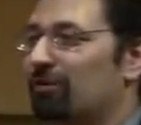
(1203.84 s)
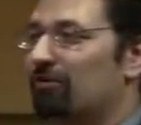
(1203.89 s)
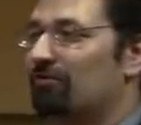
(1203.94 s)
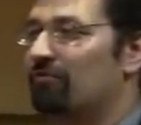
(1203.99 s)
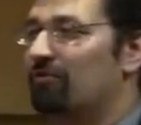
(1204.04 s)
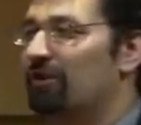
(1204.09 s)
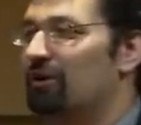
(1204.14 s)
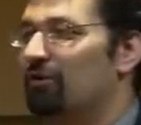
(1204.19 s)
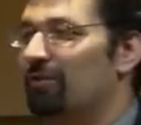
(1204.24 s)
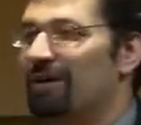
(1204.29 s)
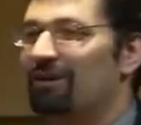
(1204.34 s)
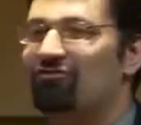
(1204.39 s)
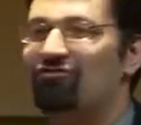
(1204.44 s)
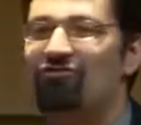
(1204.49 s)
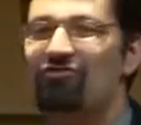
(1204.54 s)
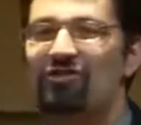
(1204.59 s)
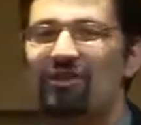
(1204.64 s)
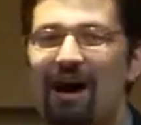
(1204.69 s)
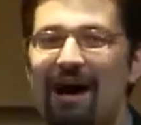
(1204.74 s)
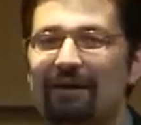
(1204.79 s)
worldview.
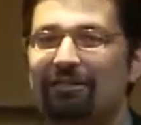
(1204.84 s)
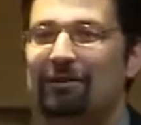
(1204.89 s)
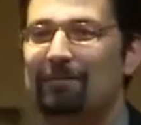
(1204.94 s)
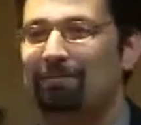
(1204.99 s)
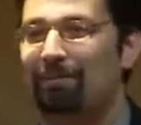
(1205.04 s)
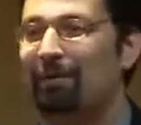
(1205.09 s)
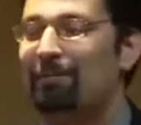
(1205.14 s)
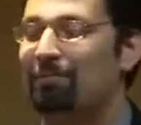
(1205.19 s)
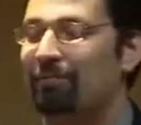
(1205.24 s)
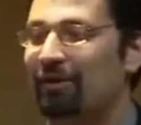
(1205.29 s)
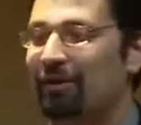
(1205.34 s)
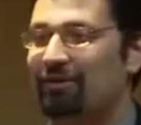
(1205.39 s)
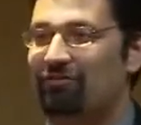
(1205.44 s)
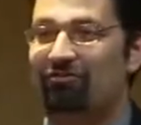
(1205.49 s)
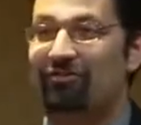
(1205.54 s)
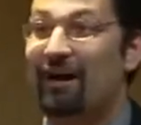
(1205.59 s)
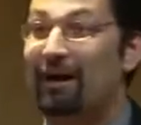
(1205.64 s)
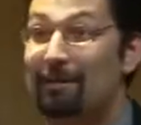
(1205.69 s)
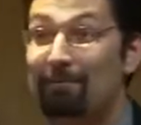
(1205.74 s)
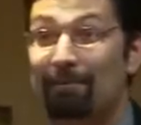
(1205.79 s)
It's not
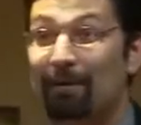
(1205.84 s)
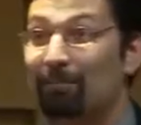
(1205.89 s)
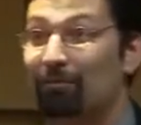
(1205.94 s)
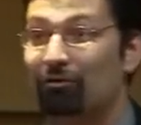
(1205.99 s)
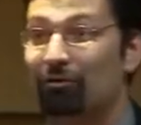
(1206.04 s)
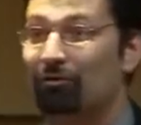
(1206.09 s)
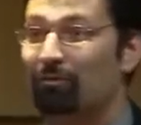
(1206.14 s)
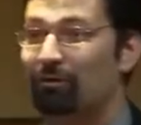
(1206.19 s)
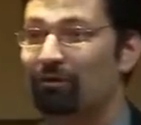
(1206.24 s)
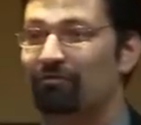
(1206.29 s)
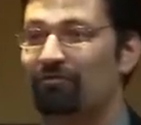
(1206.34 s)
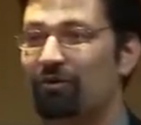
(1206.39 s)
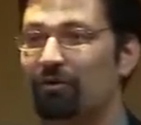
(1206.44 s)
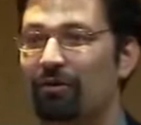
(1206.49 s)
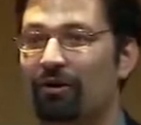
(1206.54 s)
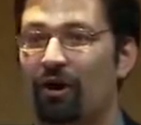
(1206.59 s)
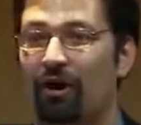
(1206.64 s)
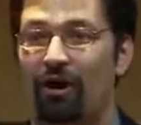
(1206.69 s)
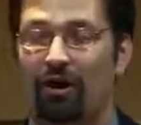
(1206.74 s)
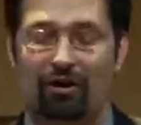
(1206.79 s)
a biblical
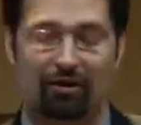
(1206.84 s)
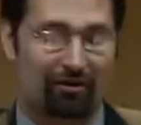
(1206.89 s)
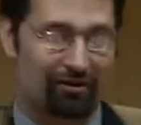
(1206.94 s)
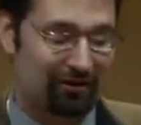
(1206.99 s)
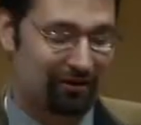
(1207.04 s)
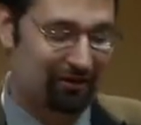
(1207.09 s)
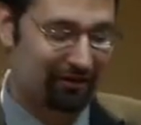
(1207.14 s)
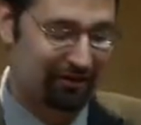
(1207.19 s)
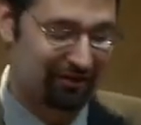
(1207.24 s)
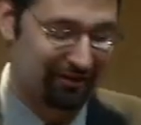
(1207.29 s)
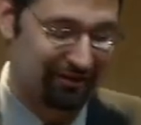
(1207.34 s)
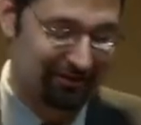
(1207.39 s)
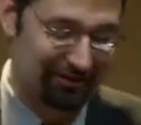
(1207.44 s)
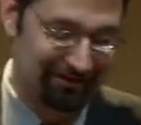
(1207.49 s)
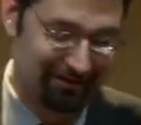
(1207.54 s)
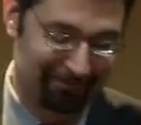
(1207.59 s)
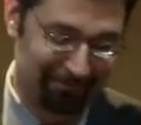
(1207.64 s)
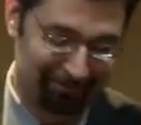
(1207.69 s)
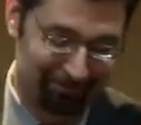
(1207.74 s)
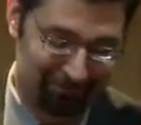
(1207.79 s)
worldview at all.
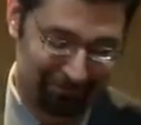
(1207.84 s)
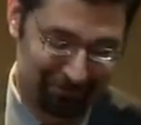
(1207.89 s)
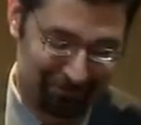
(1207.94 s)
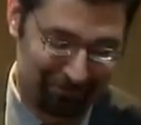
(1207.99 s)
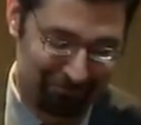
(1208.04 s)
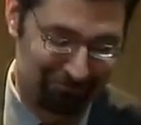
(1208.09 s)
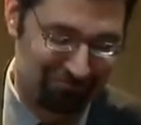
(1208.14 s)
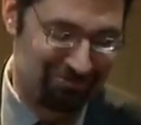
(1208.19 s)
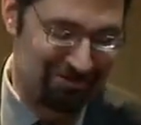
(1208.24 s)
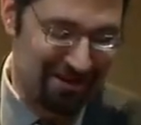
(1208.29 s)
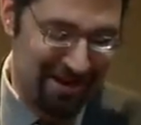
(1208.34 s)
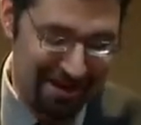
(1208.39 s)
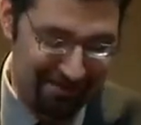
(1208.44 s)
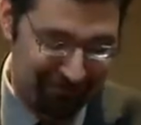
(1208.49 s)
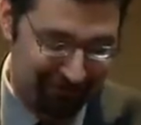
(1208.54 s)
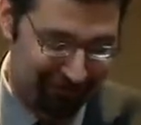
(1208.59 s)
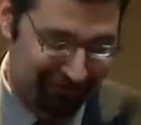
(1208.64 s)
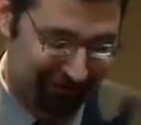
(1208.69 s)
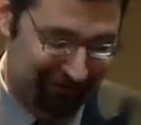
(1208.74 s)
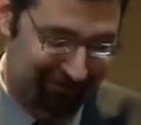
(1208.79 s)
So
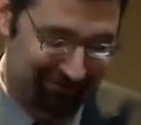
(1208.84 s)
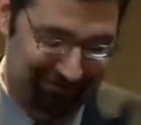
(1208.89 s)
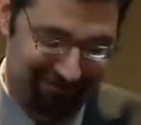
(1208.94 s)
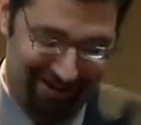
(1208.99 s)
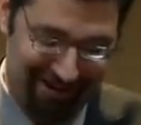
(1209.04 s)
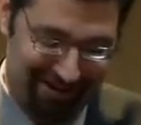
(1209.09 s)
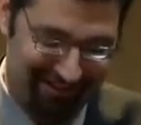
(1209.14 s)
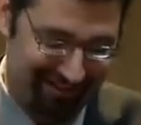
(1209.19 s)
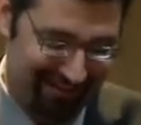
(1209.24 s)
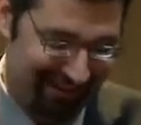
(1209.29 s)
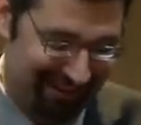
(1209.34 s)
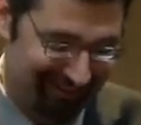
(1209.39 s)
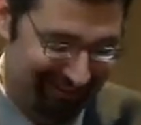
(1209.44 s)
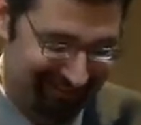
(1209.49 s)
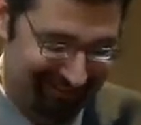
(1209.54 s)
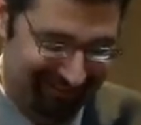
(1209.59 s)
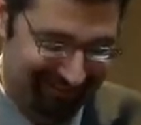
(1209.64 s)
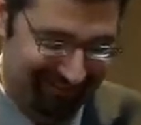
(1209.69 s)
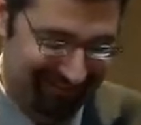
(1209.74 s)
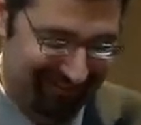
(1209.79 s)
never say
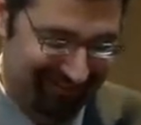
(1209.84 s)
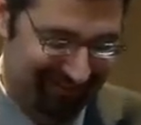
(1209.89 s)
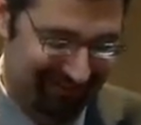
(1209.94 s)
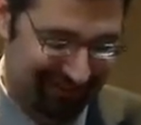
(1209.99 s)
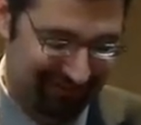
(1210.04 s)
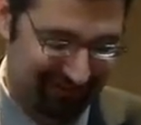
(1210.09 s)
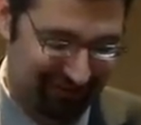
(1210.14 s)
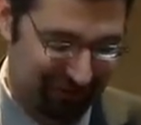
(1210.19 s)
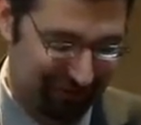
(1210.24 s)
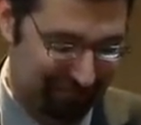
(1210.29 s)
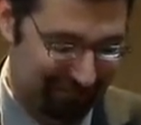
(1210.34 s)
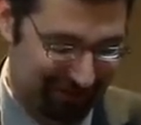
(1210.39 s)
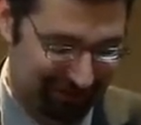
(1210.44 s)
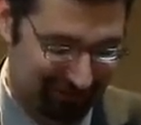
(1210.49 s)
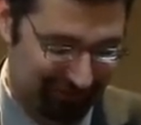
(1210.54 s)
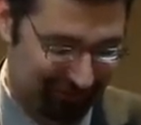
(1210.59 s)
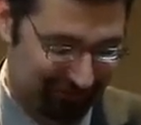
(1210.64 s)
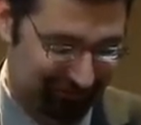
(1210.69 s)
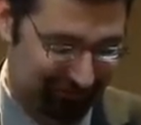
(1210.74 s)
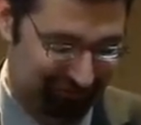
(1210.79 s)
that. Think of all the
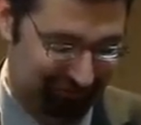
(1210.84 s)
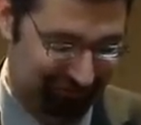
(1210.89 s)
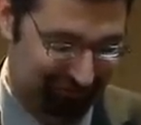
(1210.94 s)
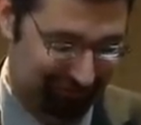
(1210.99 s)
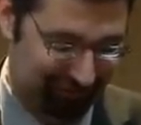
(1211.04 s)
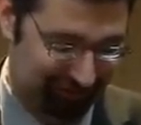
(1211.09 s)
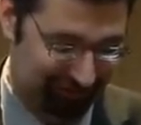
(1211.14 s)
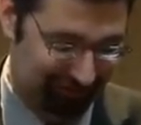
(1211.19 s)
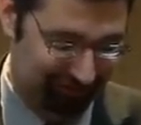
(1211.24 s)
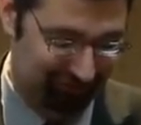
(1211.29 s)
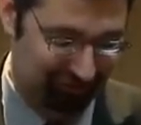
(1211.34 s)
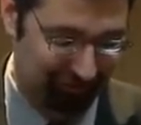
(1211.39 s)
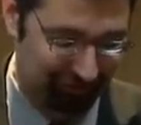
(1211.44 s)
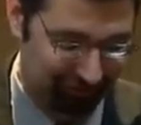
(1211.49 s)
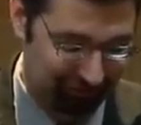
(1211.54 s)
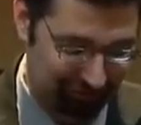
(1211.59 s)
Beethovens we've murdered. So